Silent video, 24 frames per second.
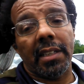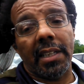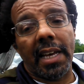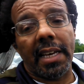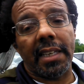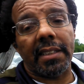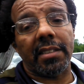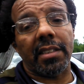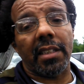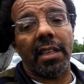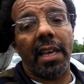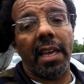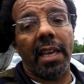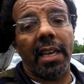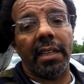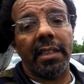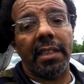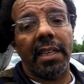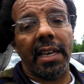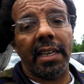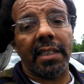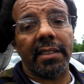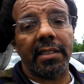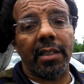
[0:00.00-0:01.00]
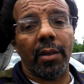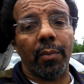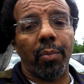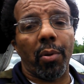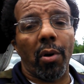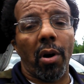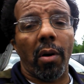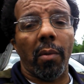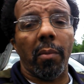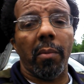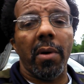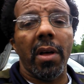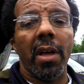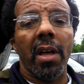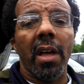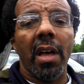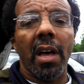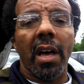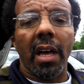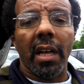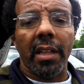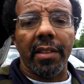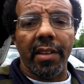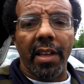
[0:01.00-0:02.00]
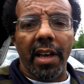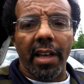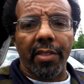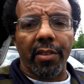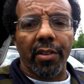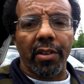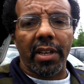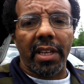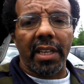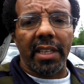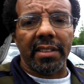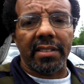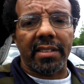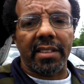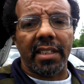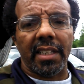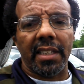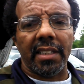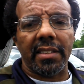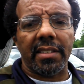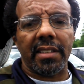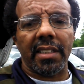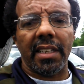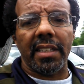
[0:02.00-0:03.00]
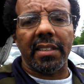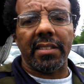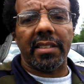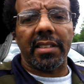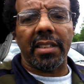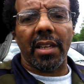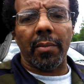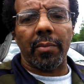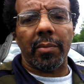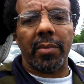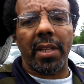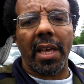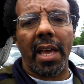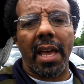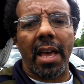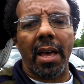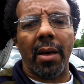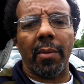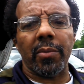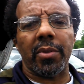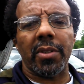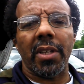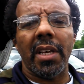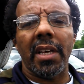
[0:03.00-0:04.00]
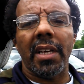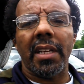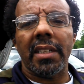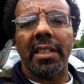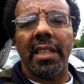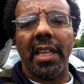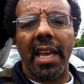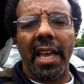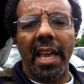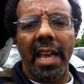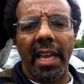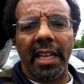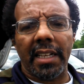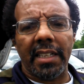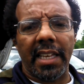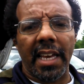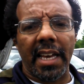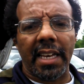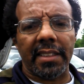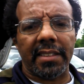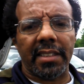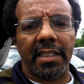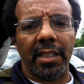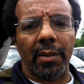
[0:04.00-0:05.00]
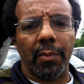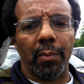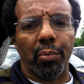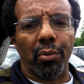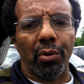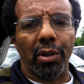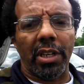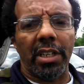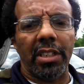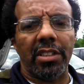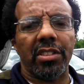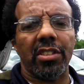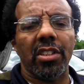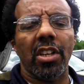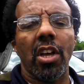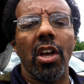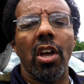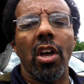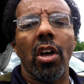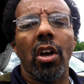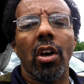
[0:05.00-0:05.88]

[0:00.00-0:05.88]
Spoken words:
That's a head gasket problem. Another instance is sometimes the head gasket breach